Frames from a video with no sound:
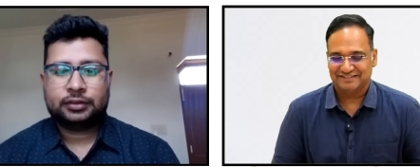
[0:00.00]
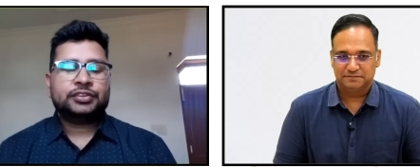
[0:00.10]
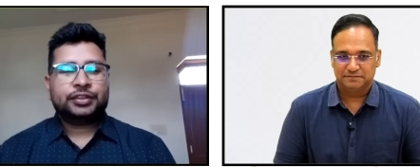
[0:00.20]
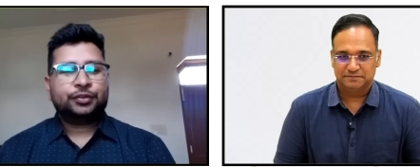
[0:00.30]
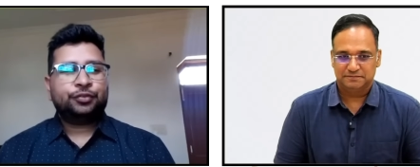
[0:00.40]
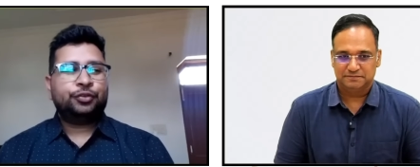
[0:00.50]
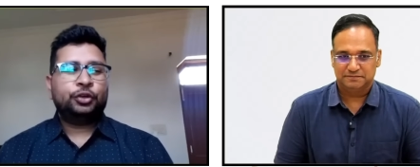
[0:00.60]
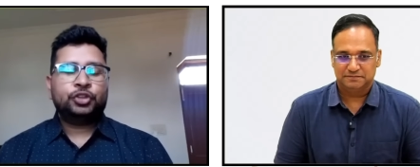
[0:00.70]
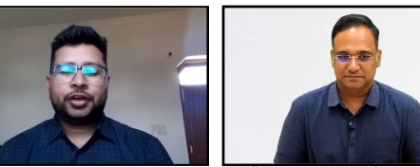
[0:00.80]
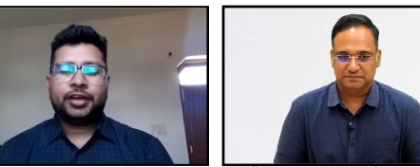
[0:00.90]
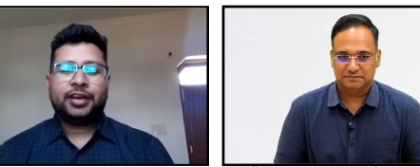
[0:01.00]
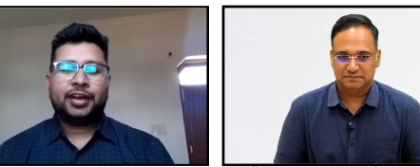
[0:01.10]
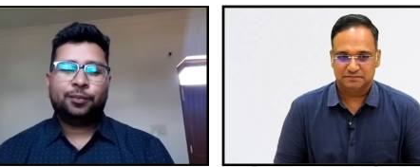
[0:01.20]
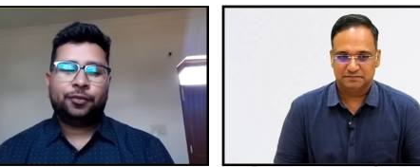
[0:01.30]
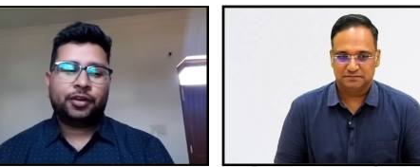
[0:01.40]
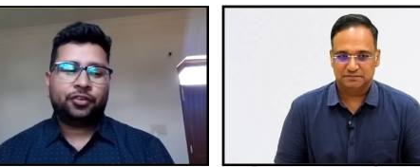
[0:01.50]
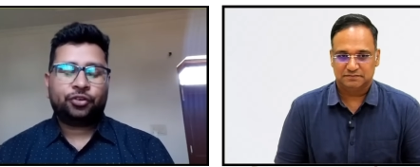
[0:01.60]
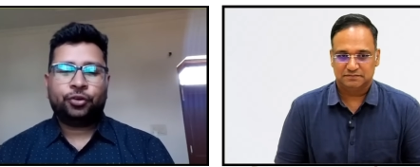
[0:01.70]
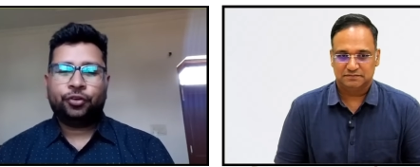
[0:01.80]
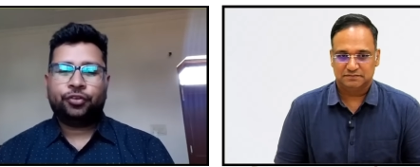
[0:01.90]
Speaker 1: Sir, to join an MCH
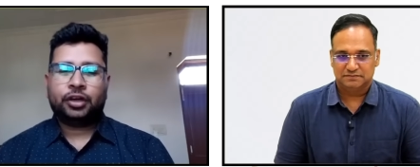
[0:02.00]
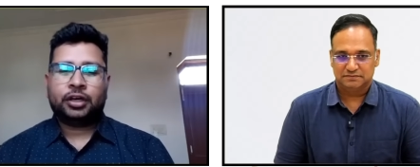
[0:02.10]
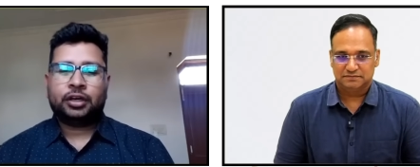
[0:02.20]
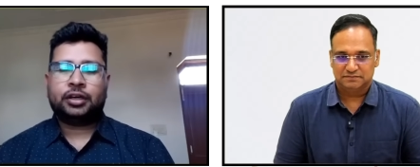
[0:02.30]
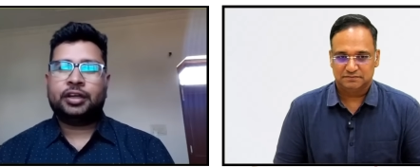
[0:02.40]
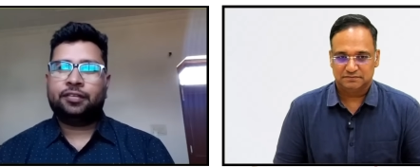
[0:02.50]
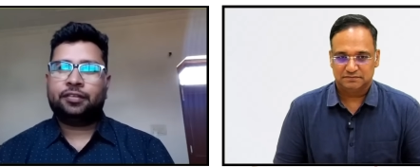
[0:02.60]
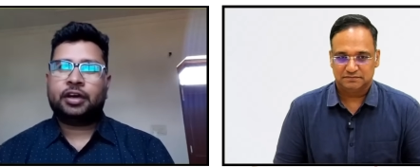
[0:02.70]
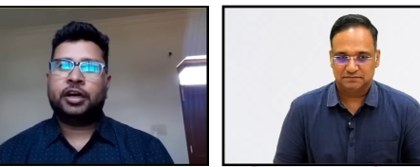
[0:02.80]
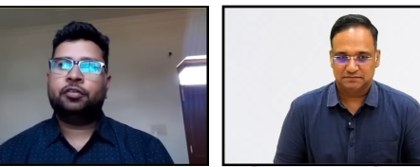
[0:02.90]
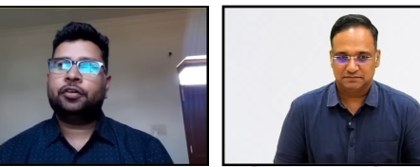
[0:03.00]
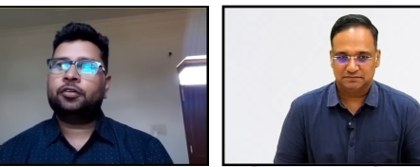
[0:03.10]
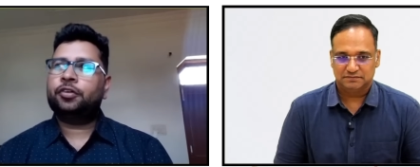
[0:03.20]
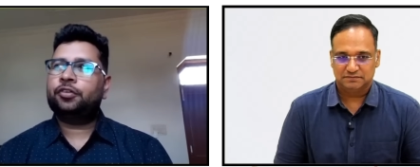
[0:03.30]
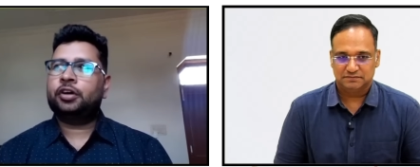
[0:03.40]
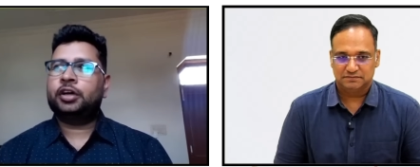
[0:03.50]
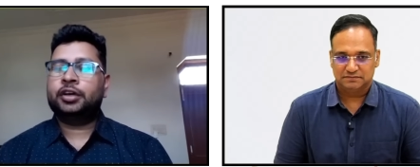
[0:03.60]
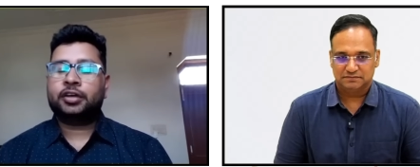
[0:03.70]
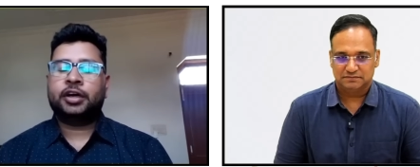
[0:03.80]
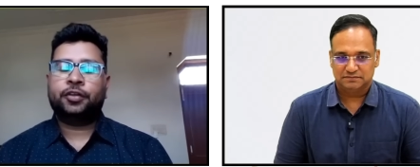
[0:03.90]
course in cardiovascular
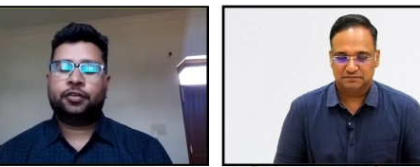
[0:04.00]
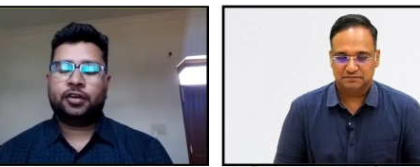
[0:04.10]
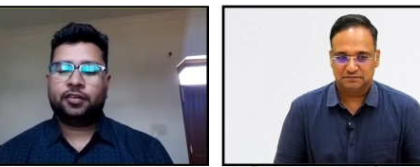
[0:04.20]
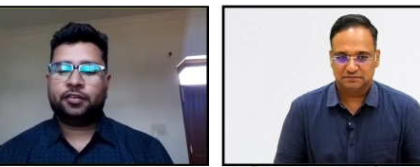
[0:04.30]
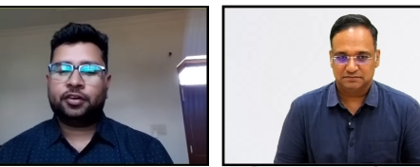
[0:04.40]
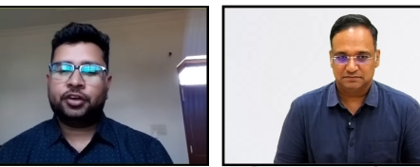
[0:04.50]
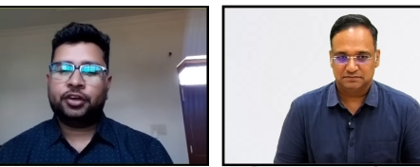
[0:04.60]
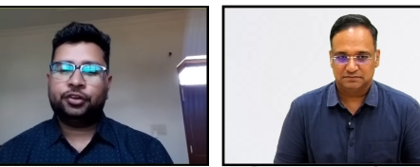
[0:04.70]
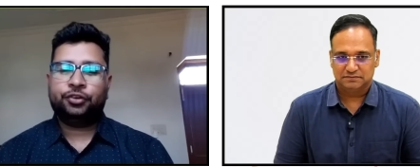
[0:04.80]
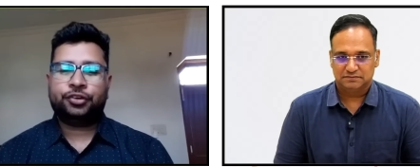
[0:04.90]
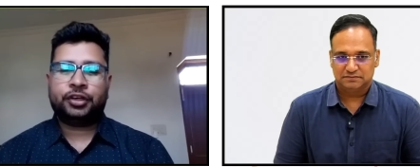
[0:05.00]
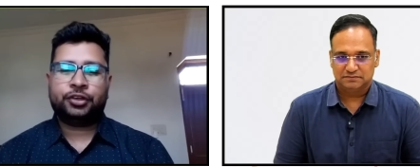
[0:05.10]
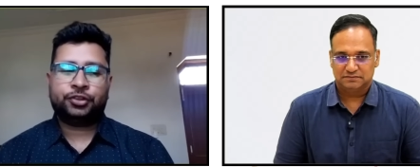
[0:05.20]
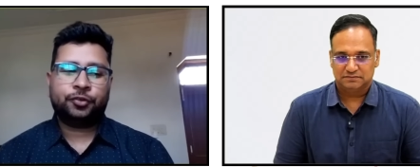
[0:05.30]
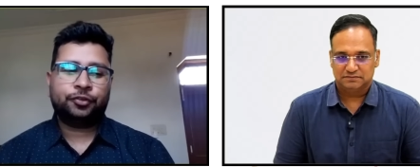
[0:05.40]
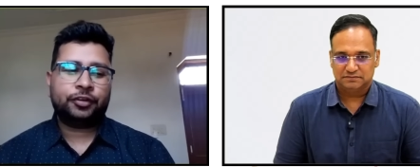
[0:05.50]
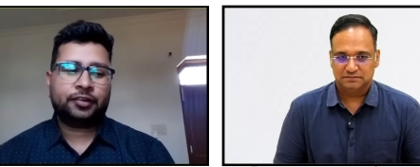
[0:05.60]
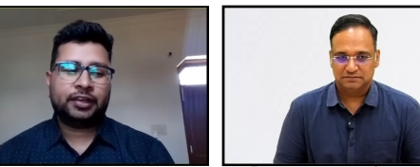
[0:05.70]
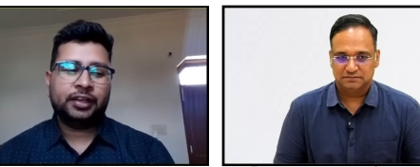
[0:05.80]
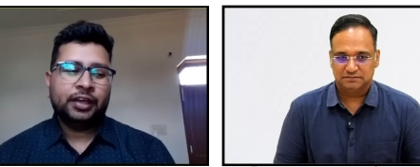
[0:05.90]
in cardiothoracic surgery, you should be
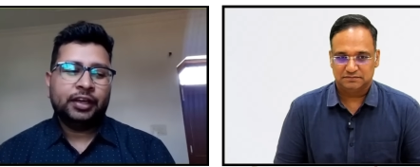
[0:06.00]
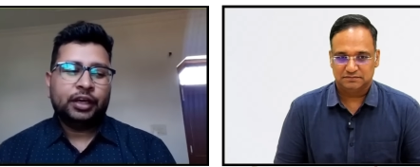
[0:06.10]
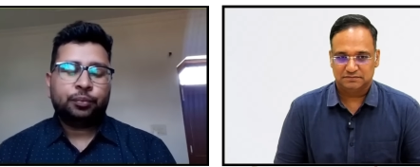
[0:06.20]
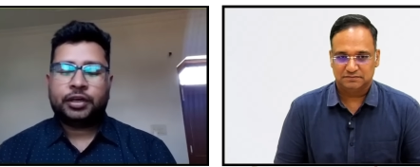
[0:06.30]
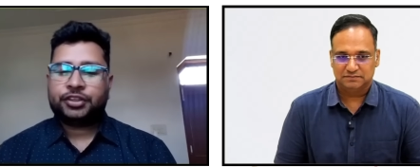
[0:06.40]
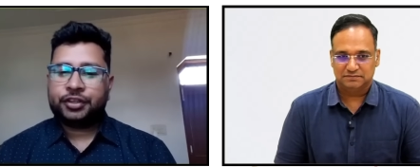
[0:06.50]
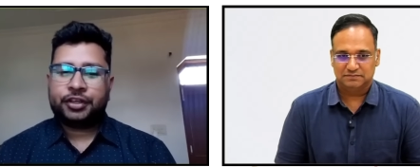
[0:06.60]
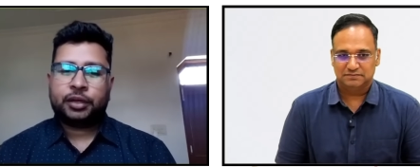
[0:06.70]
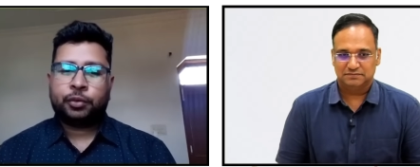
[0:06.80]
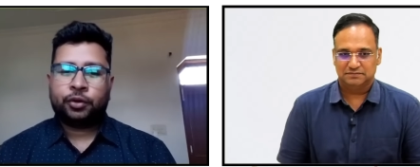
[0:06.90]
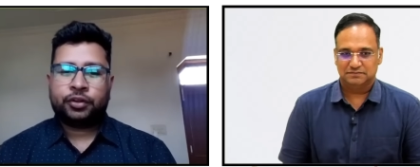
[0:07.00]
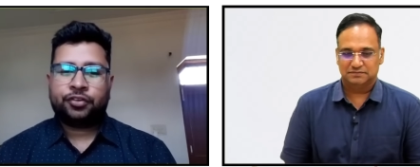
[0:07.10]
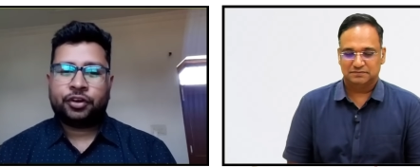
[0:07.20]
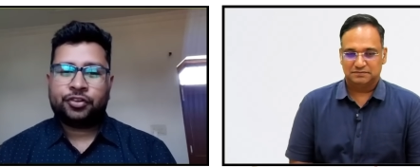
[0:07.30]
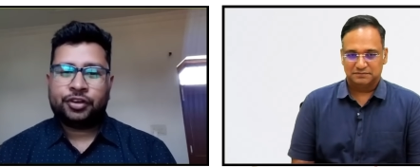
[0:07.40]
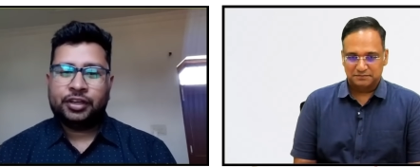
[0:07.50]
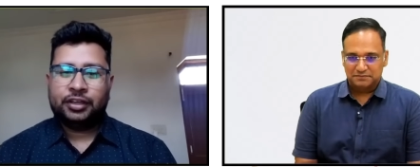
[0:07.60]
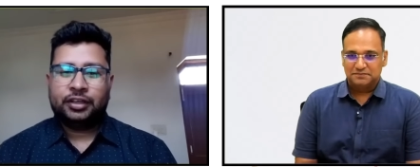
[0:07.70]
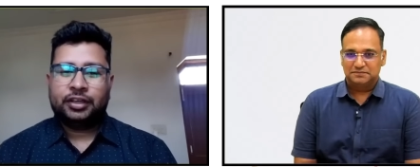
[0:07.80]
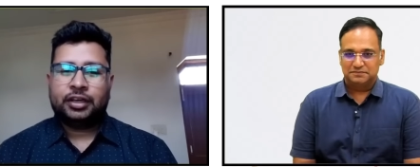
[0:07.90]
firstly passionate about the surgery,
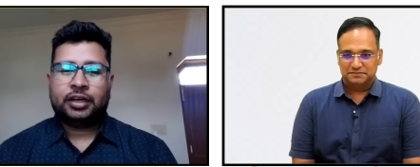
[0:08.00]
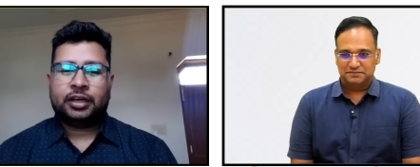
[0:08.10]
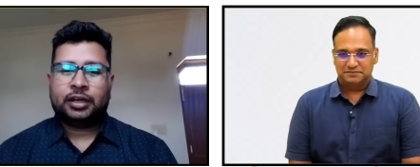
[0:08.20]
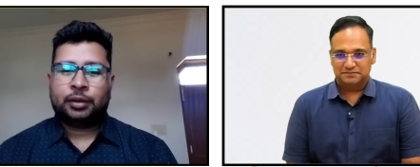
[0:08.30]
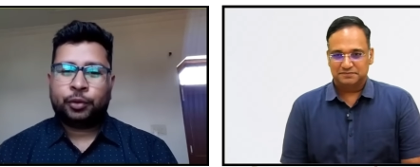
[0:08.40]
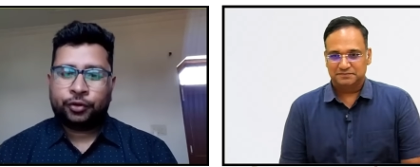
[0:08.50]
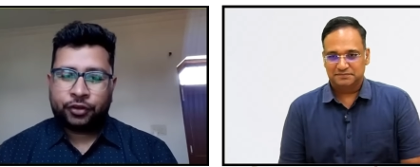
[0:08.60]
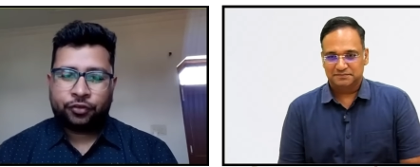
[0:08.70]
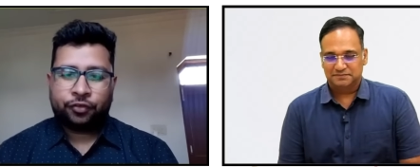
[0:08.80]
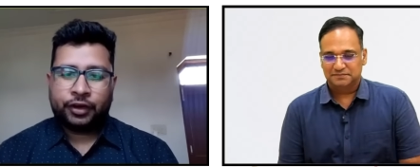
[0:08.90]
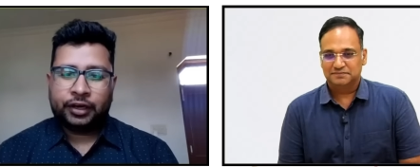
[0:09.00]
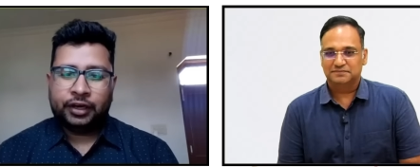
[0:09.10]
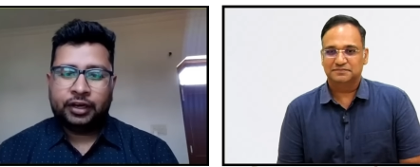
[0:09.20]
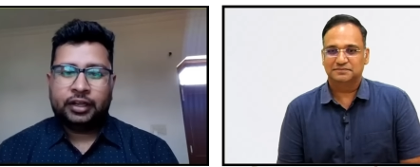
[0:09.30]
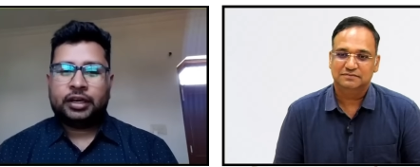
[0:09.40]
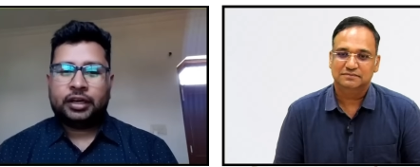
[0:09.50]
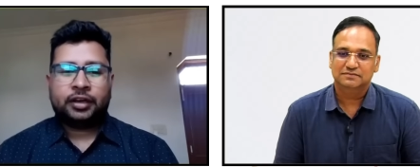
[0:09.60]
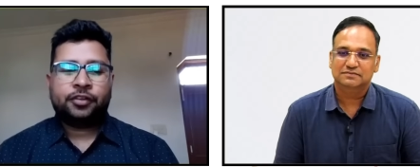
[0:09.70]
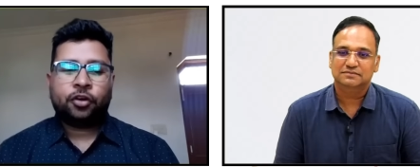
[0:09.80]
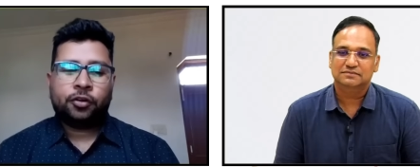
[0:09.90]
about this field.
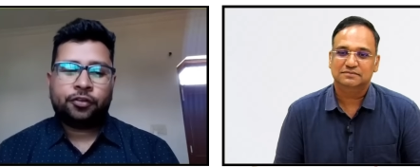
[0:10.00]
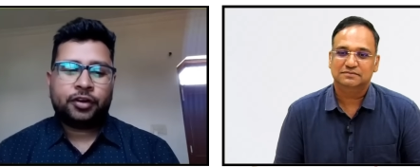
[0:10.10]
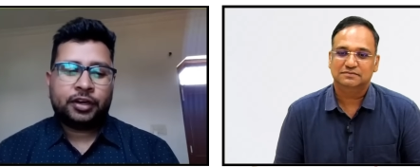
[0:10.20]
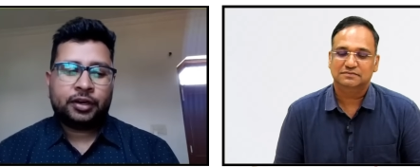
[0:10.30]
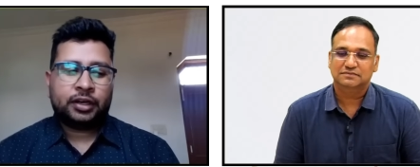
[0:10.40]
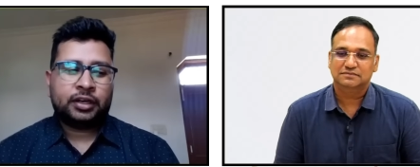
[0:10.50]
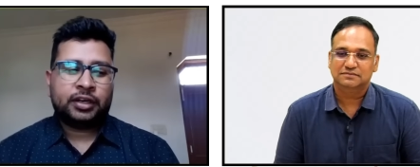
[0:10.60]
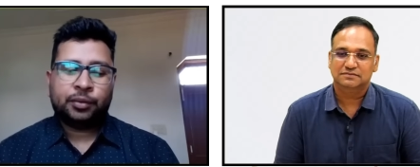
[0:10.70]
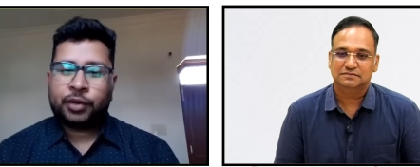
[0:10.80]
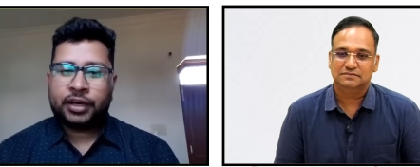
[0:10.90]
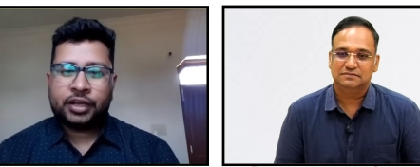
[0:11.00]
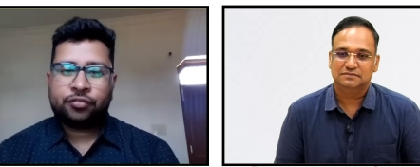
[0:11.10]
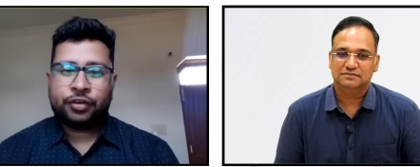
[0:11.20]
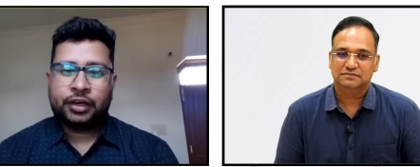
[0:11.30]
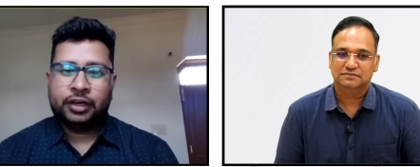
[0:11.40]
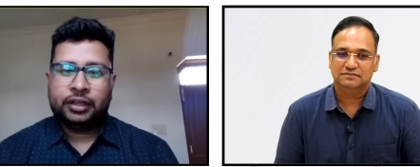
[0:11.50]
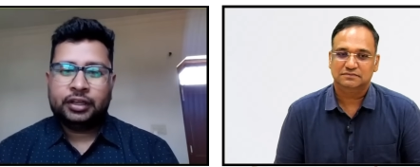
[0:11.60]
It is also a demanding field,